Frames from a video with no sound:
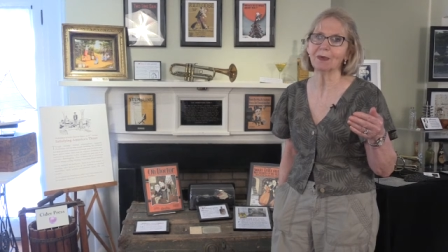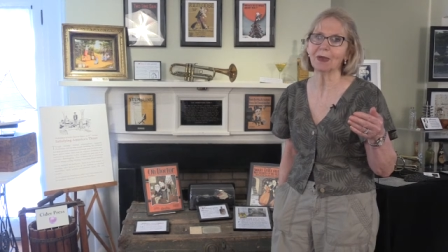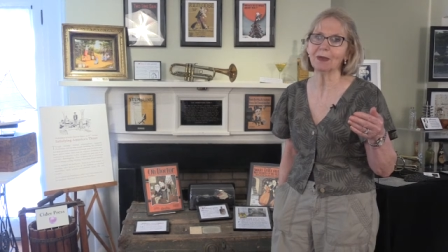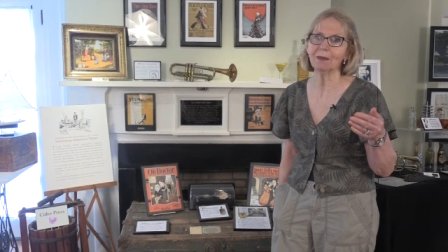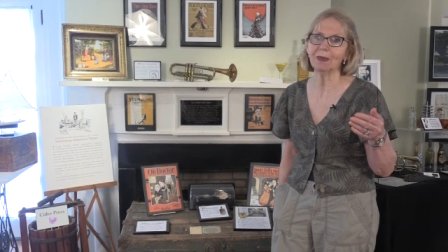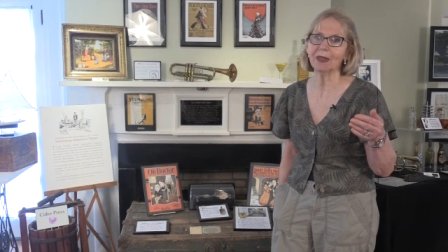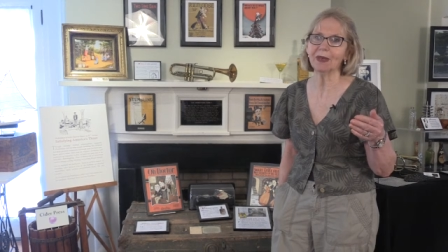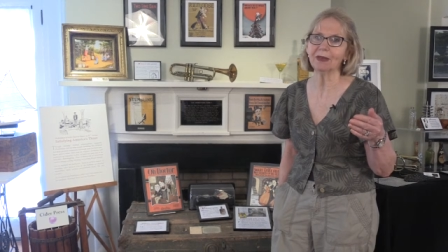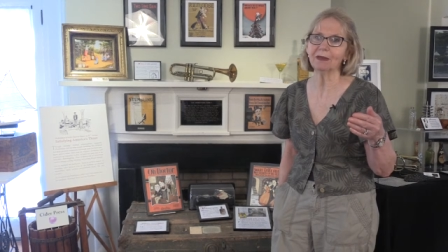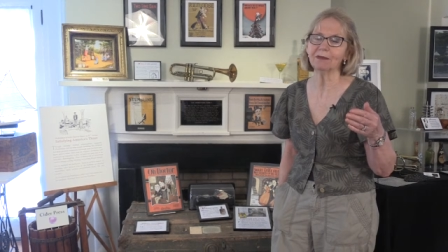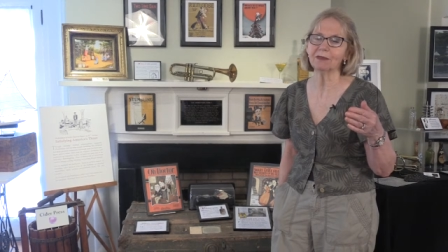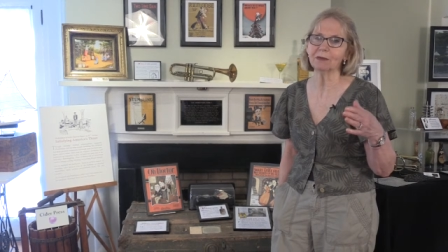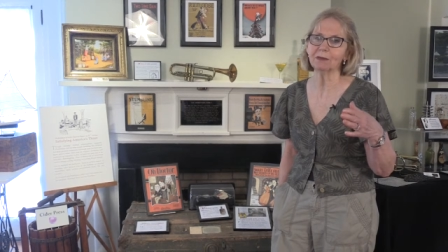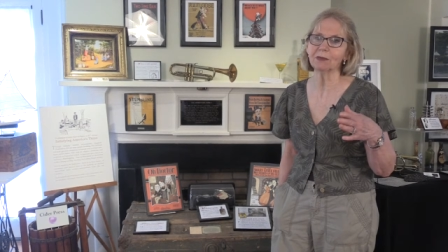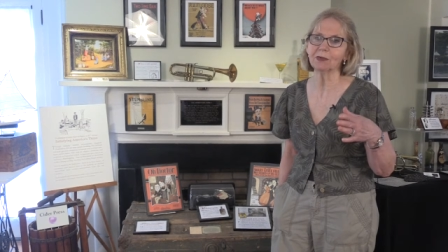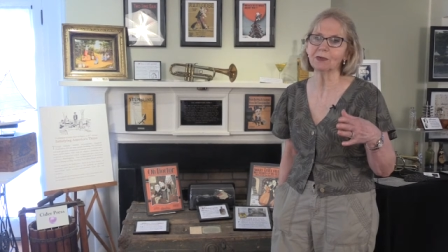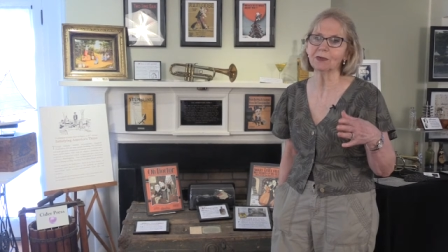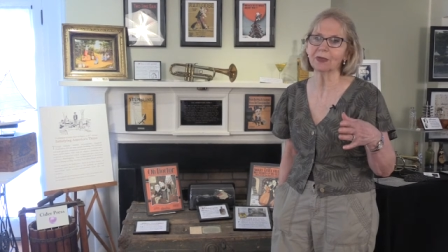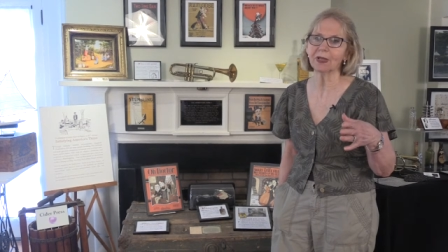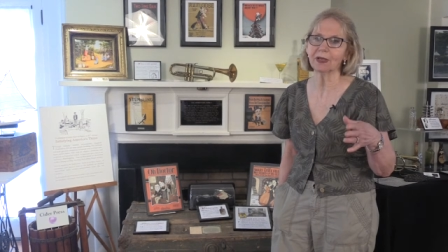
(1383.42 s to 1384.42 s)
by many of the
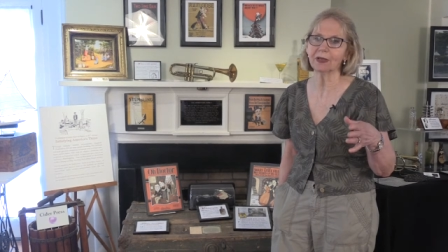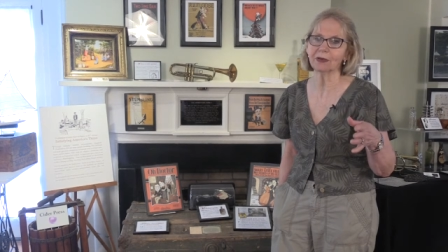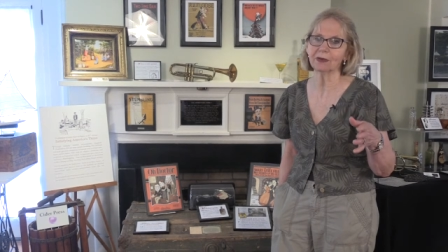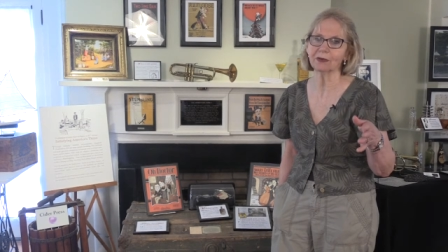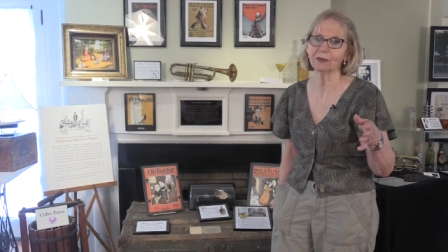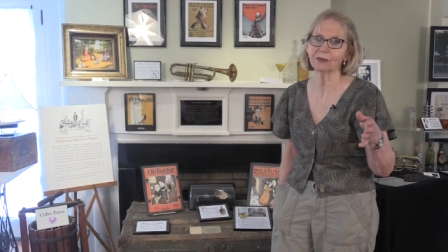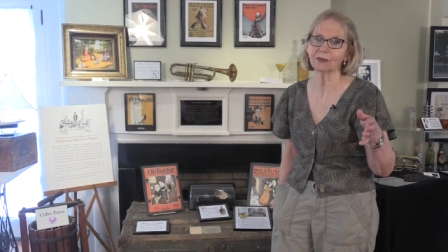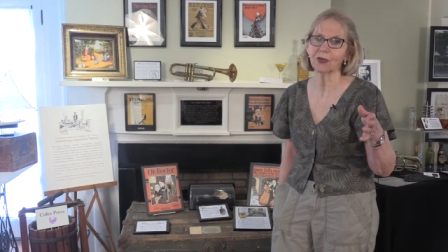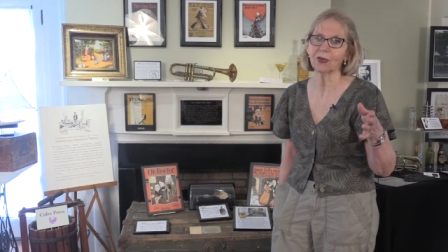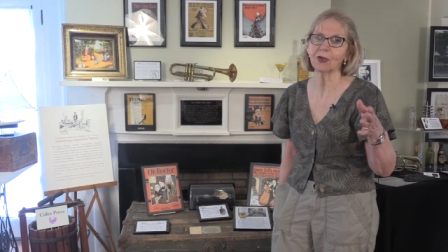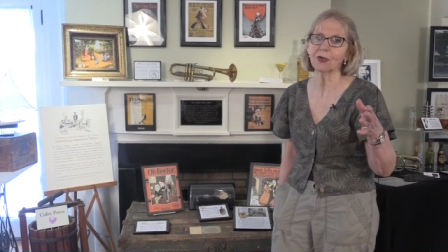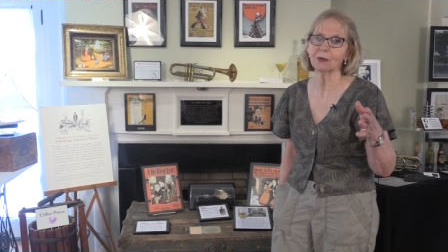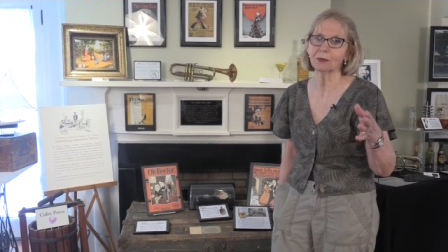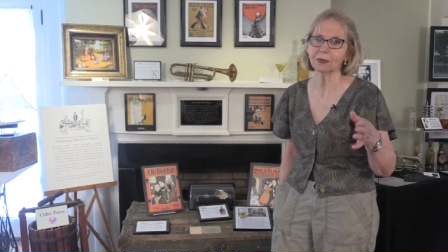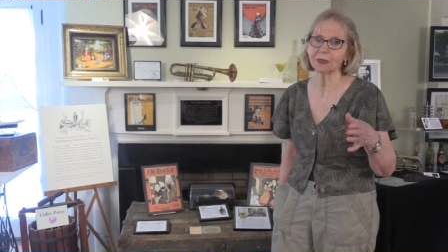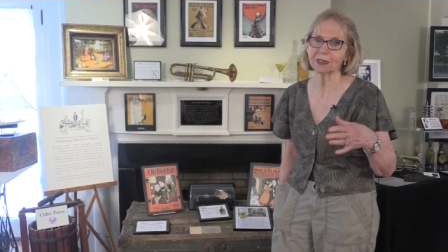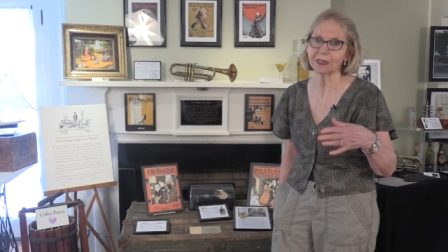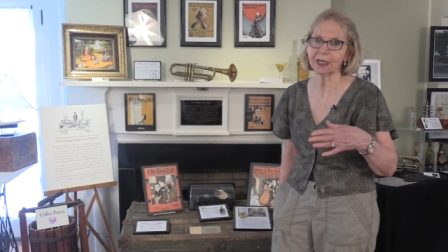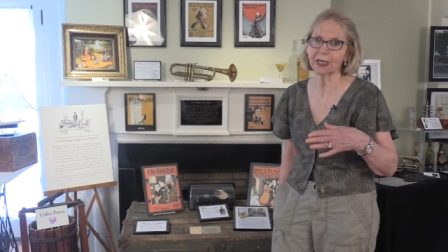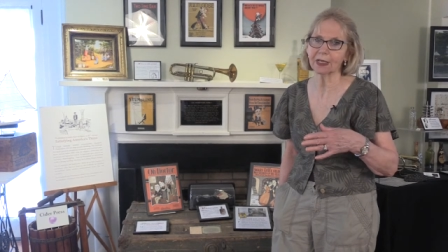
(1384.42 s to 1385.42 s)
moonlighters who
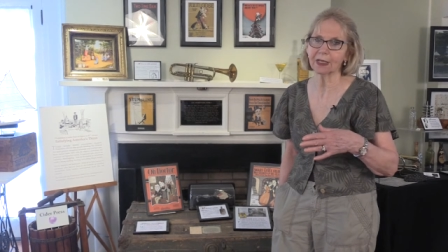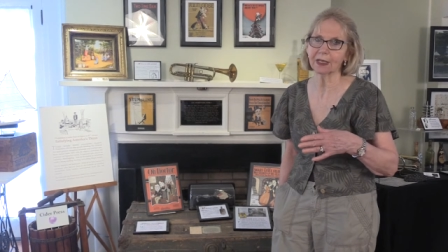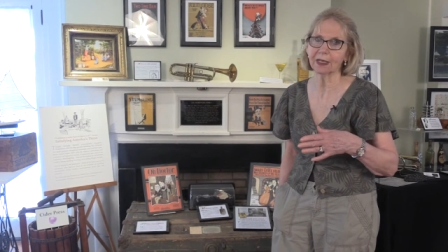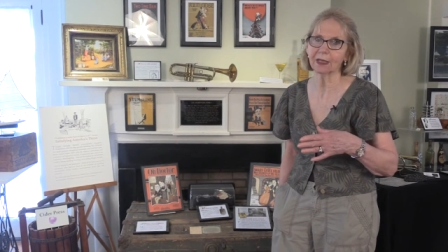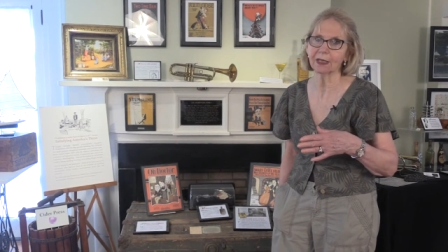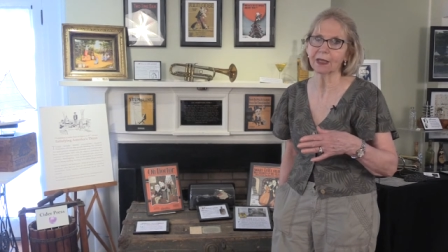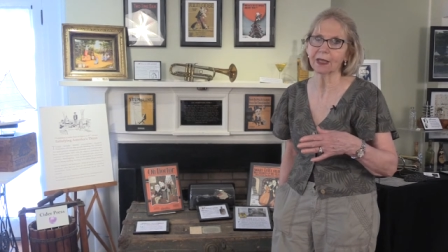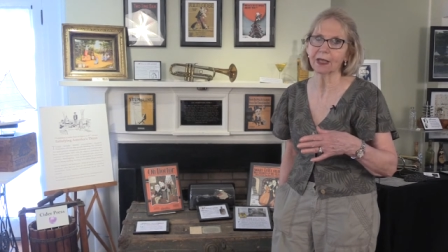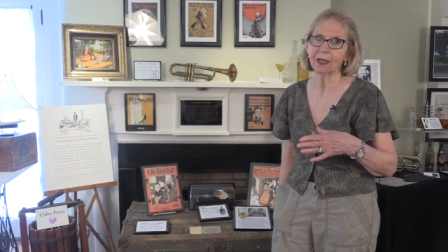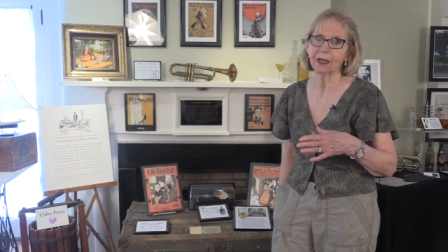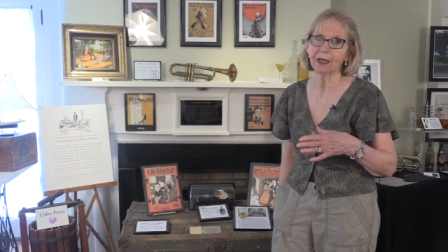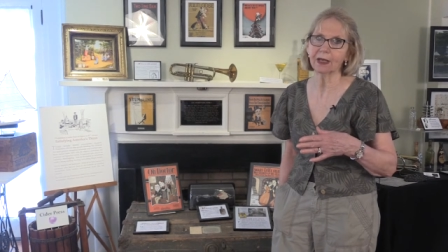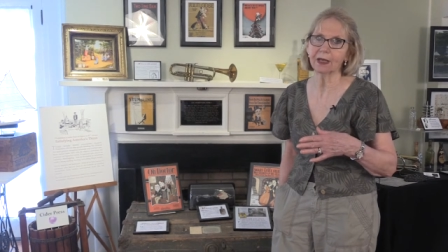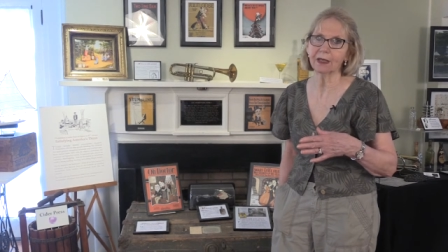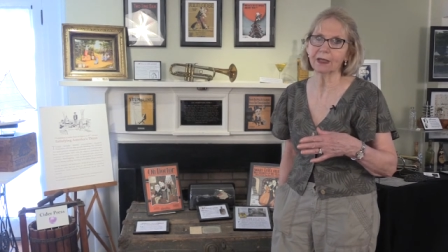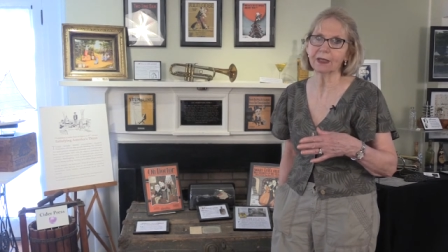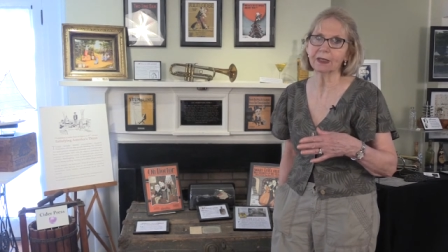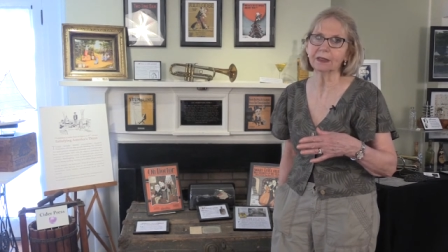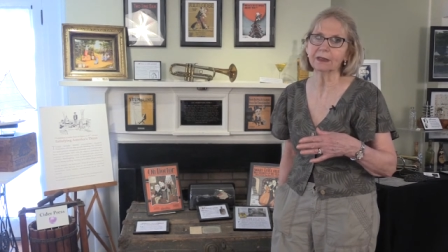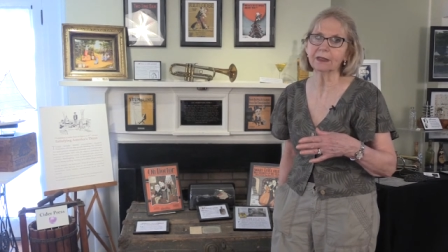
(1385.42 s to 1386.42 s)
were selling
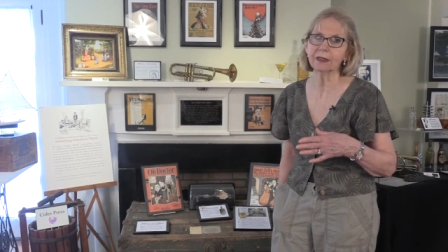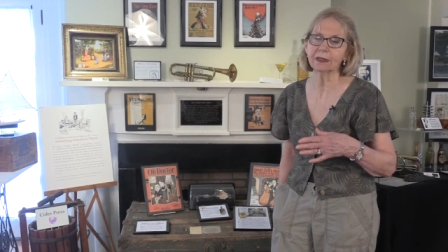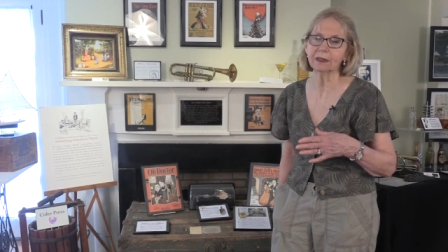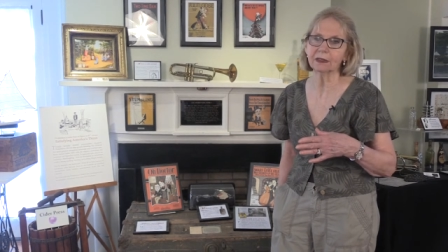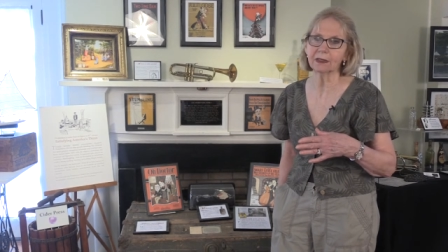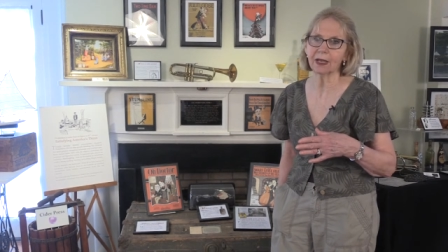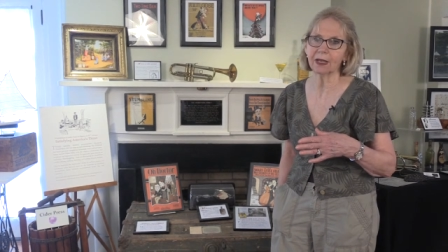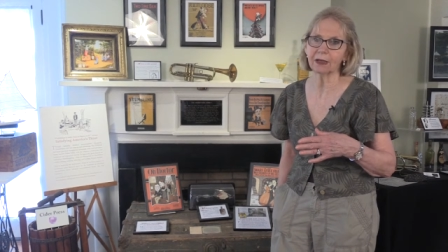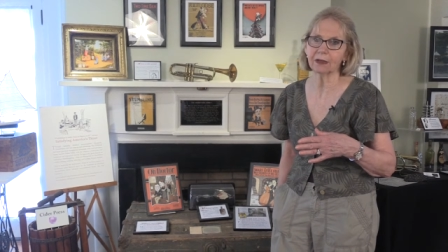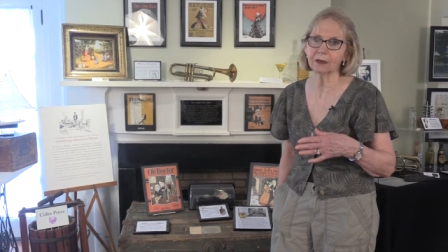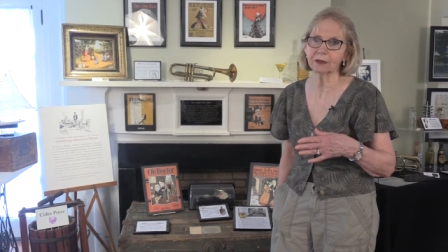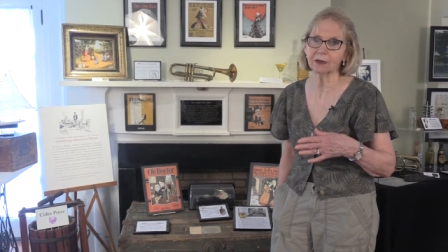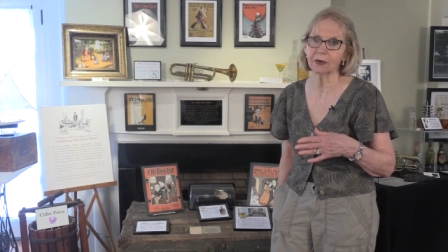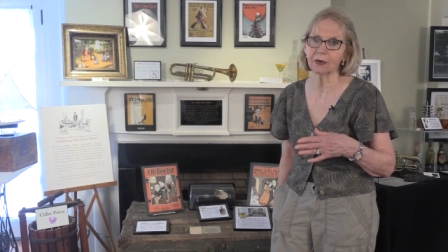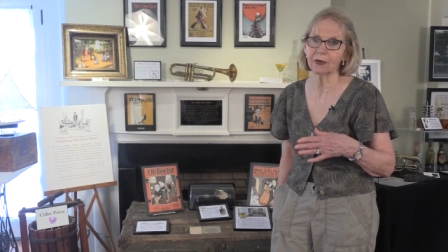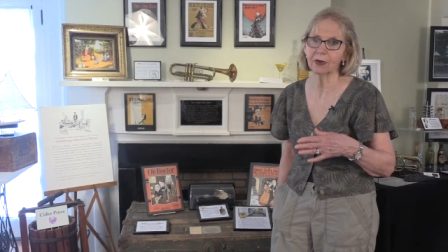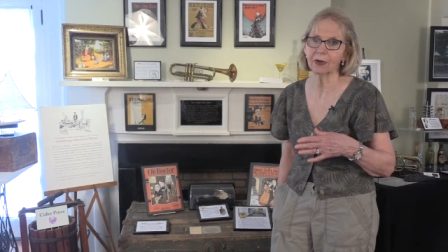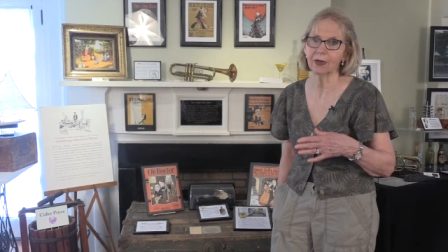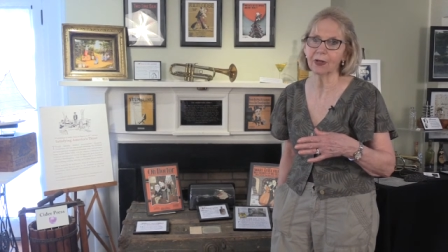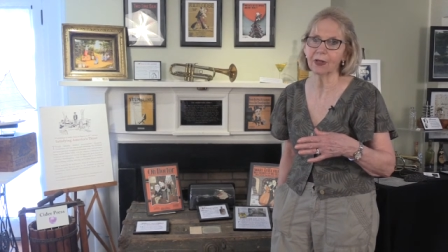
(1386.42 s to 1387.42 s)
uh, illegal
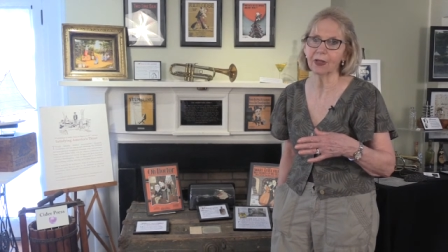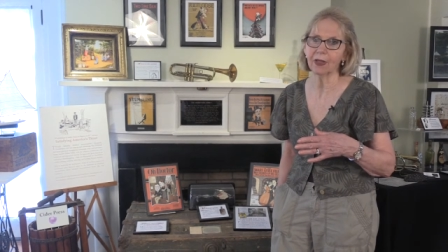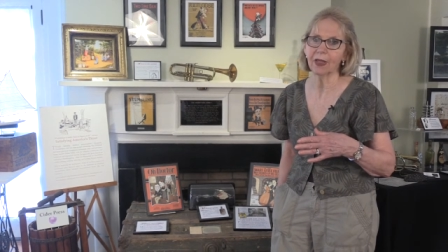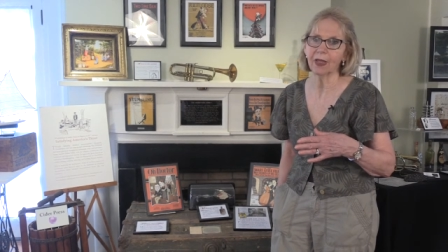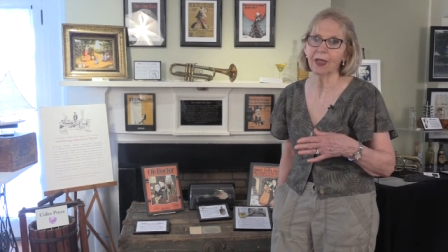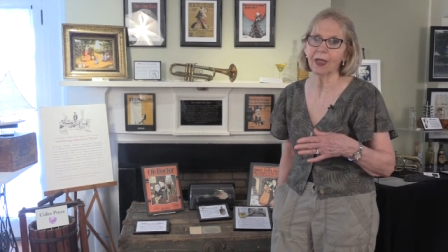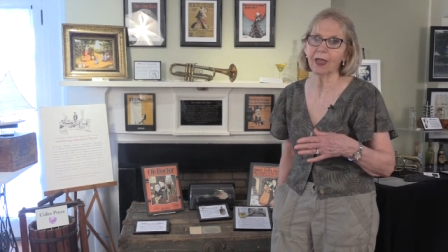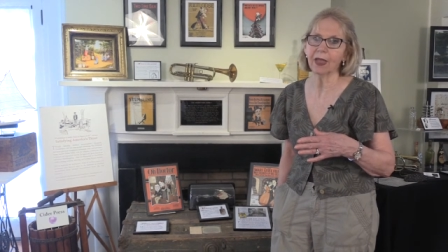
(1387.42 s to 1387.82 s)
alcohol,